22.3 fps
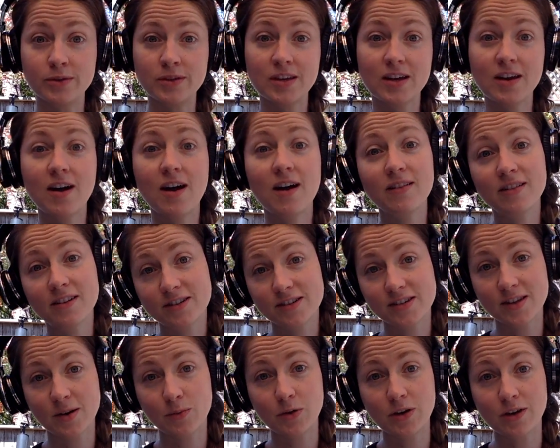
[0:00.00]
the colors
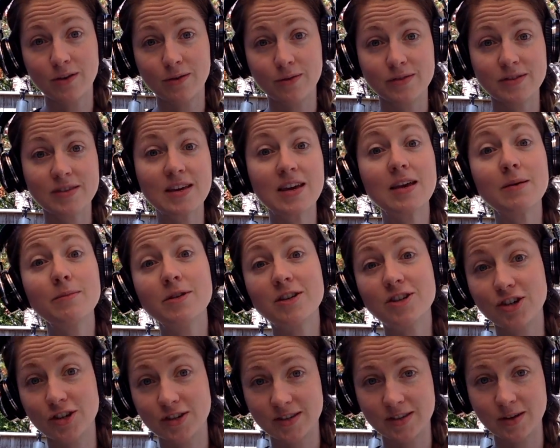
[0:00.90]
that we use, the
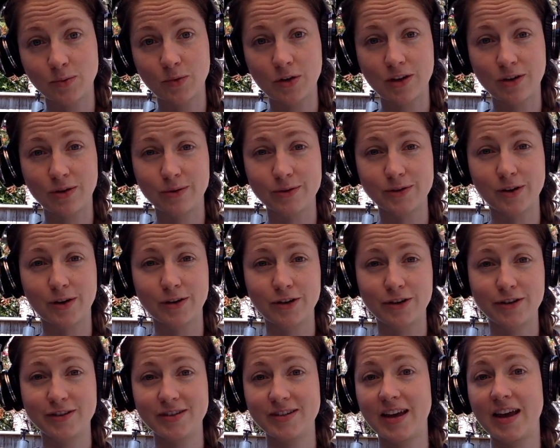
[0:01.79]
images that we use on
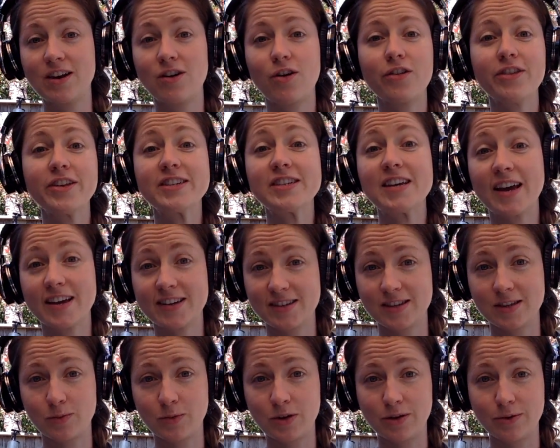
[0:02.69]
your site, all the text
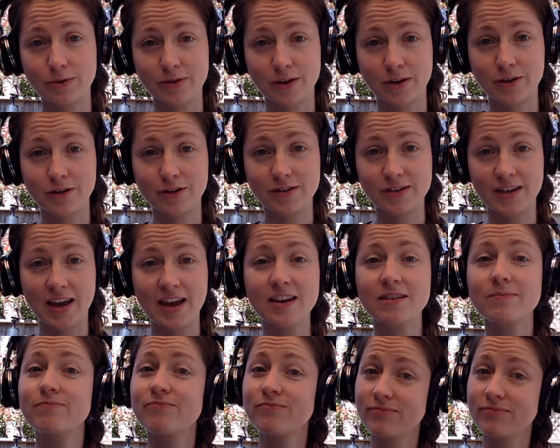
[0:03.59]
that we use on your site.